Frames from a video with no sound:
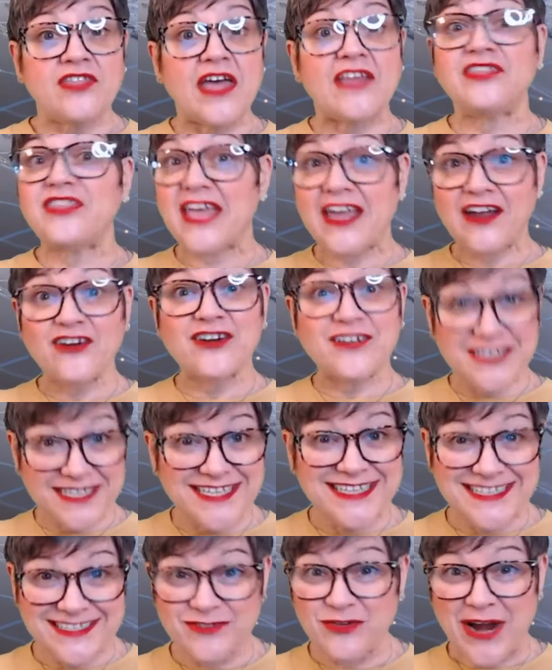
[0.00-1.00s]
that they're
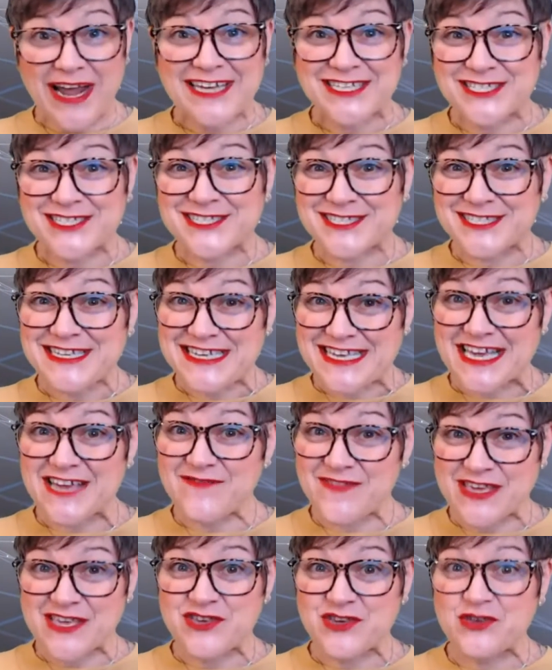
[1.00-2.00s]
graciously
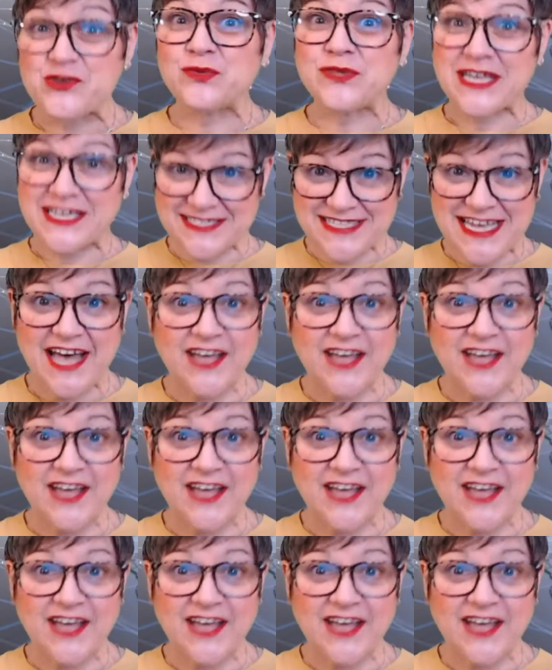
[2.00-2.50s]
giving you, they